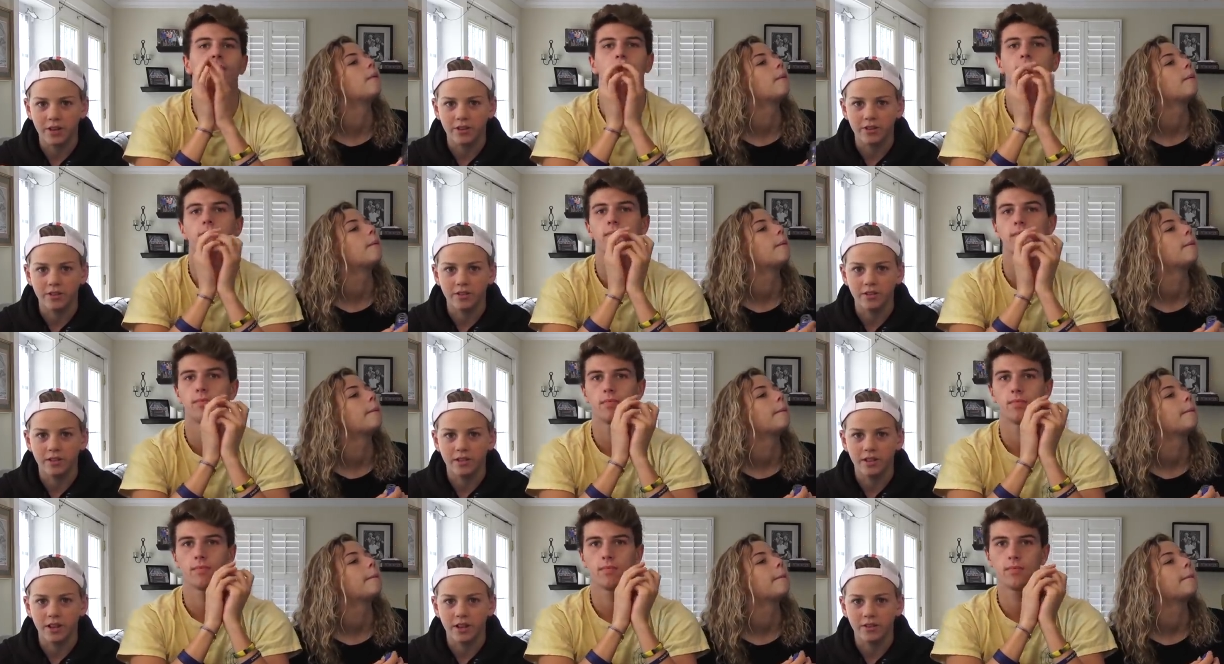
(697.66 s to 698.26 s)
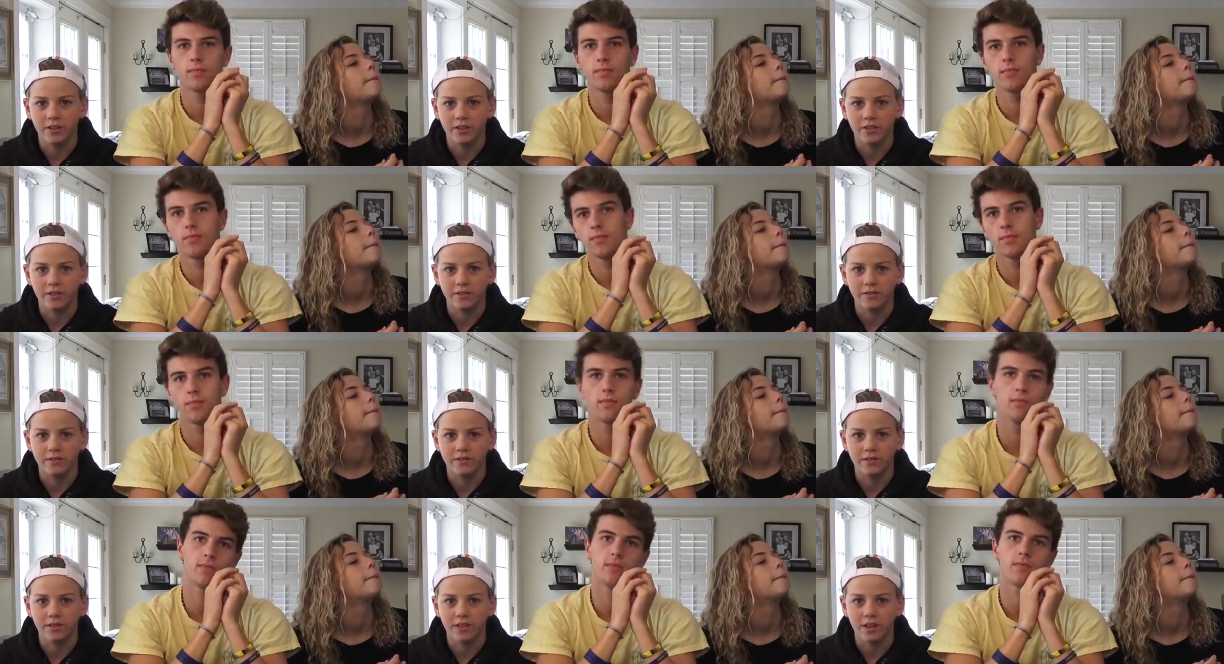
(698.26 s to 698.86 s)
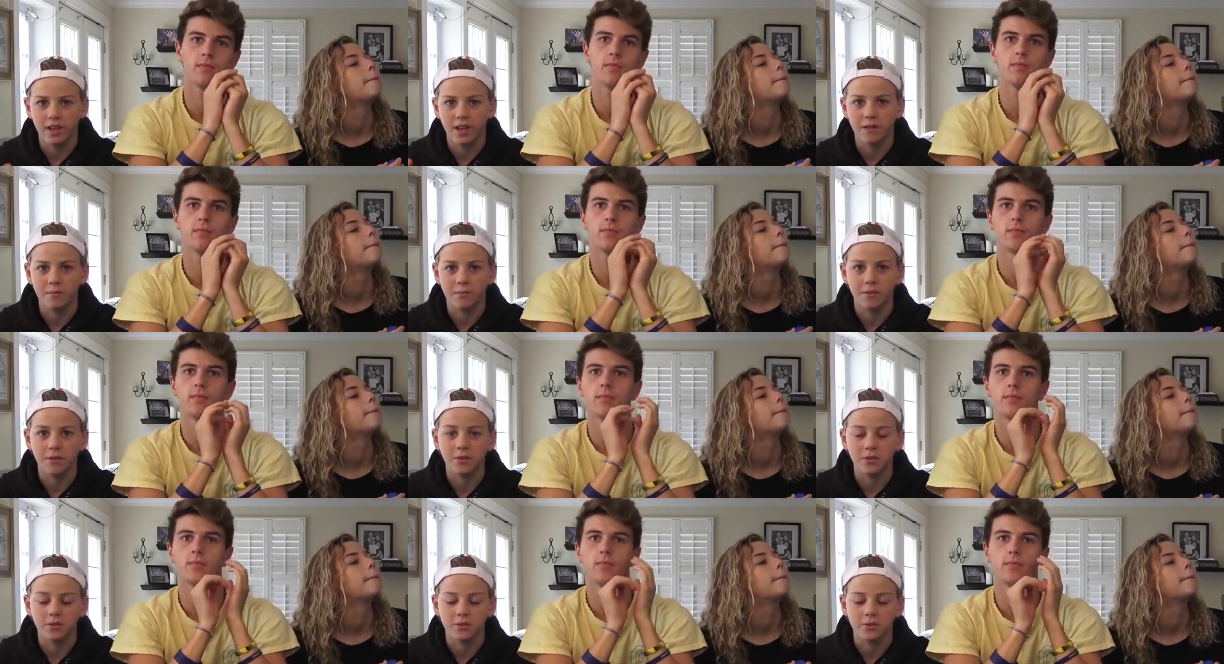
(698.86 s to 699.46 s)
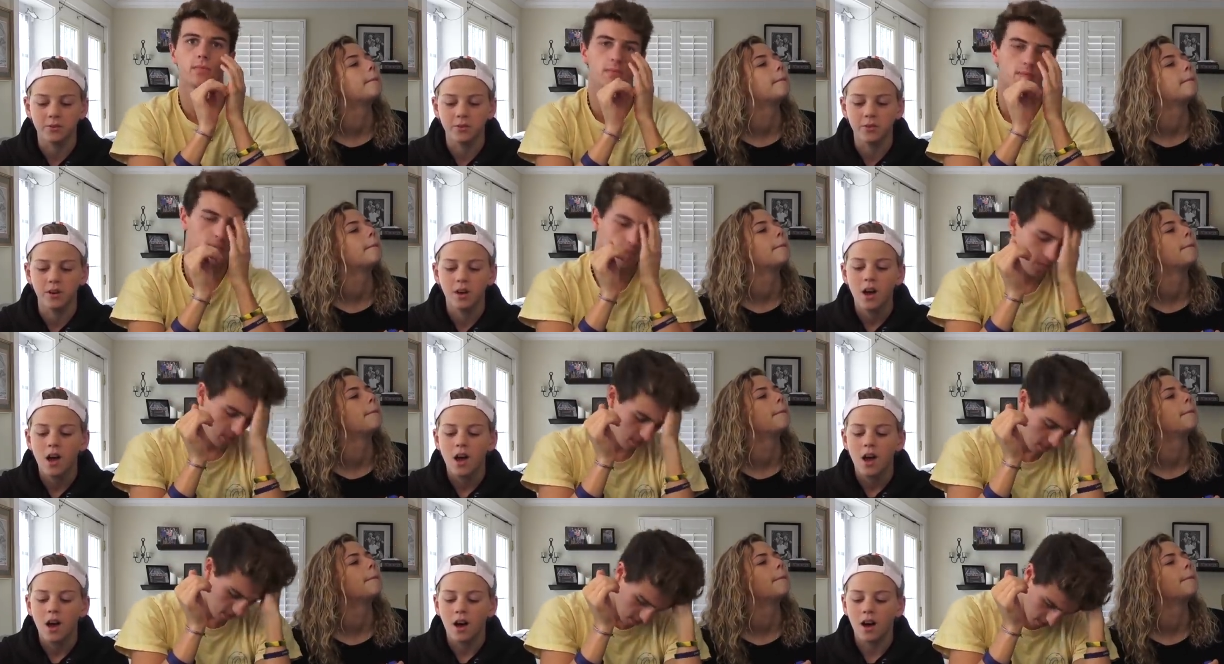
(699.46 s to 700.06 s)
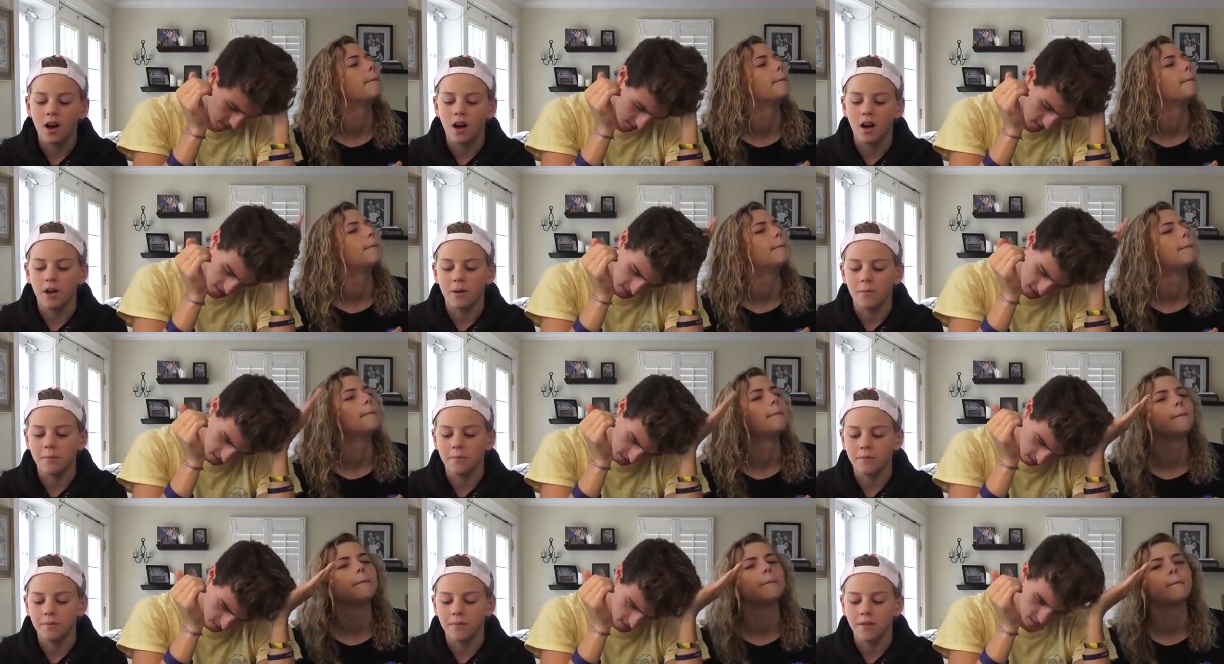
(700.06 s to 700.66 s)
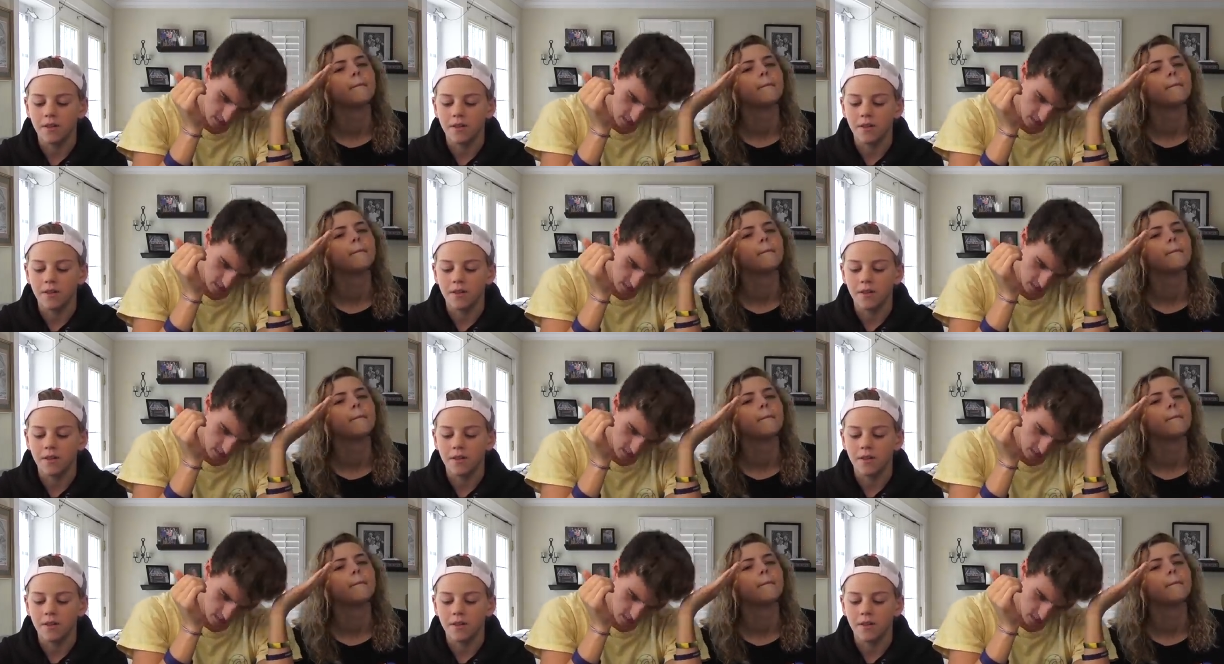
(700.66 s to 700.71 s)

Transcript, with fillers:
Speaker 1: are in middle school, but